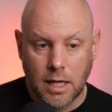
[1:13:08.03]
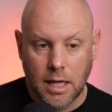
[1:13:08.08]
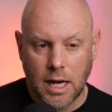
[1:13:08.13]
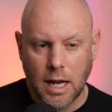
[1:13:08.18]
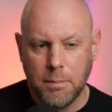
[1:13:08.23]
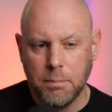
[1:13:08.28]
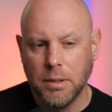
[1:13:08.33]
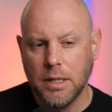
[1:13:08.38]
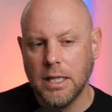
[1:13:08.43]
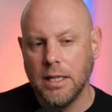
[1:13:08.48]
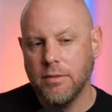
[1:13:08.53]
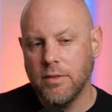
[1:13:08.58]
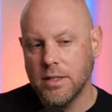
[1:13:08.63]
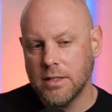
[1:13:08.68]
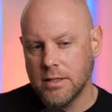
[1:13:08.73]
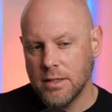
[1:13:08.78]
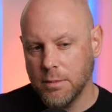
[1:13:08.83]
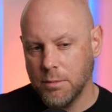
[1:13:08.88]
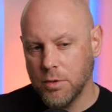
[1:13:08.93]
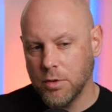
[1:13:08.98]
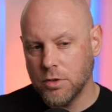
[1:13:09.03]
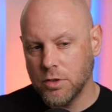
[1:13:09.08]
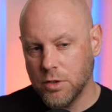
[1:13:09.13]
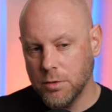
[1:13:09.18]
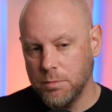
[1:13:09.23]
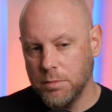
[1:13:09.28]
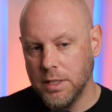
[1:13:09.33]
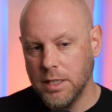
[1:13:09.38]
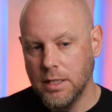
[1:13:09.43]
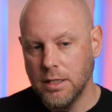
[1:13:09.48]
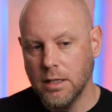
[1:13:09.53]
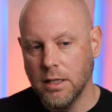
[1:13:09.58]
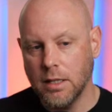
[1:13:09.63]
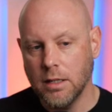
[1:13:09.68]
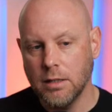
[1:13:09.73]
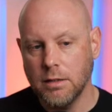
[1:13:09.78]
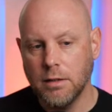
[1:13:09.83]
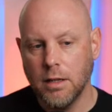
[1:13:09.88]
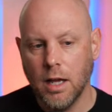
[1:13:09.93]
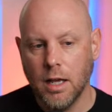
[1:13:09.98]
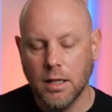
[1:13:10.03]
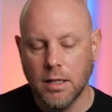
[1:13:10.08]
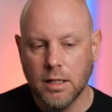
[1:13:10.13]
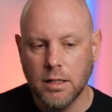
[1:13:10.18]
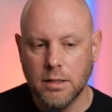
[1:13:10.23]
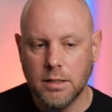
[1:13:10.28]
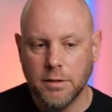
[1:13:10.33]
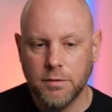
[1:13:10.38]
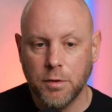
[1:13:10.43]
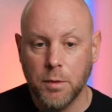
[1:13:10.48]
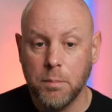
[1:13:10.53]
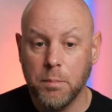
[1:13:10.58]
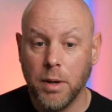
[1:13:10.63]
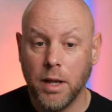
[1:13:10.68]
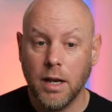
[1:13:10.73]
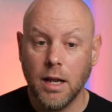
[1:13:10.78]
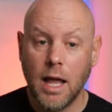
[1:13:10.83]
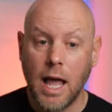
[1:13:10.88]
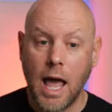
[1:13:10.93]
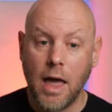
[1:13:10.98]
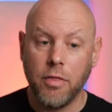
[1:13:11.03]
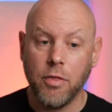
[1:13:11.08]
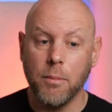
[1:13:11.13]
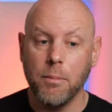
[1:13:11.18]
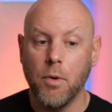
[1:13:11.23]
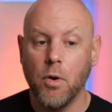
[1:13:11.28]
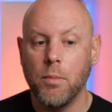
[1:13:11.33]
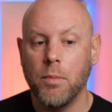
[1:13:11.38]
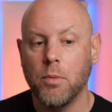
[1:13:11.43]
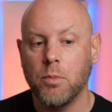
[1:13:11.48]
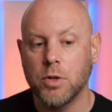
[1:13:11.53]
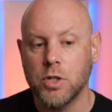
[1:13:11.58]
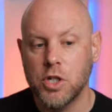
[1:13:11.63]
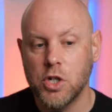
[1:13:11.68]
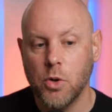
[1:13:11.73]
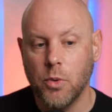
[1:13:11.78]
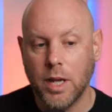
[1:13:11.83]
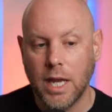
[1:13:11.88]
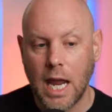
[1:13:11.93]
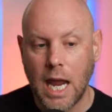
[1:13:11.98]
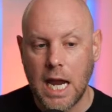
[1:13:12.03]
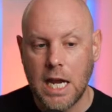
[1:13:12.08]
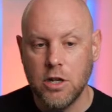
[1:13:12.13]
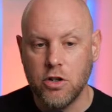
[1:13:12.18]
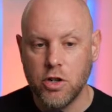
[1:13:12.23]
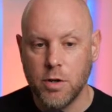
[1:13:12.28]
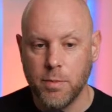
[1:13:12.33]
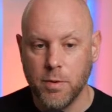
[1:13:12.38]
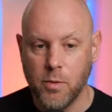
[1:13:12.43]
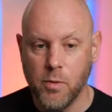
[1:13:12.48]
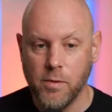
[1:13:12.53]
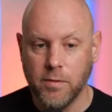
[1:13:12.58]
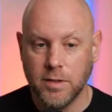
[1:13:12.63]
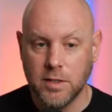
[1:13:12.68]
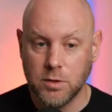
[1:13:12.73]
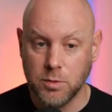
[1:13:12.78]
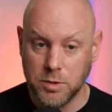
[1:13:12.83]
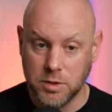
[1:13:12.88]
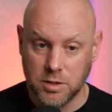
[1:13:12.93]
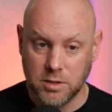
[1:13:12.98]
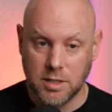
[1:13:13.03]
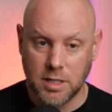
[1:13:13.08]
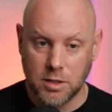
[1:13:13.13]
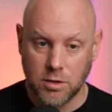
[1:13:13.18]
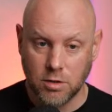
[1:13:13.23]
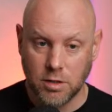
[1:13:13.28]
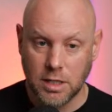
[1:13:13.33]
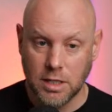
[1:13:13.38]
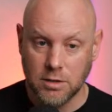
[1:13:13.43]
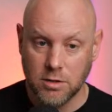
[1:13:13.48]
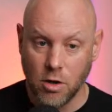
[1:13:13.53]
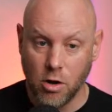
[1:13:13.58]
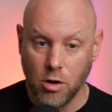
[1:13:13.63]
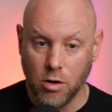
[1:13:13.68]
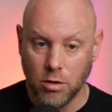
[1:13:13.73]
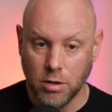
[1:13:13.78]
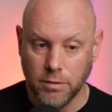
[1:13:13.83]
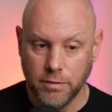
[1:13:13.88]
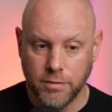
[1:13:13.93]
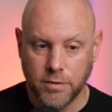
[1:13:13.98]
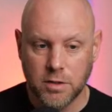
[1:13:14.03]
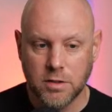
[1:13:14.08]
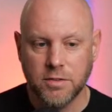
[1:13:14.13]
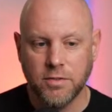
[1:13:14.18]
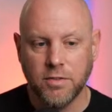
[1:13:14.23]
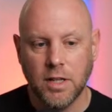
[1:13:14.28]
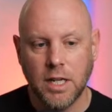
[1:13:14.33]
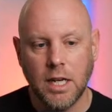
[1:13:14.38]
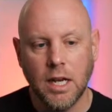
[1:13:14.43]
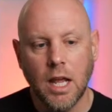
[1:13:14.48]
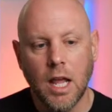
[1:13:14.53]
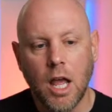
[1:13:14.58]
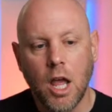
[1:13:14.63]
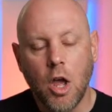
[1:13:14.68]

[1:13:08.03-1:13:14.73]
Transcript: and I believe this number should be a little different, but at the moment we're showing 8 ship equivalents, which essentially is all of First Fleet.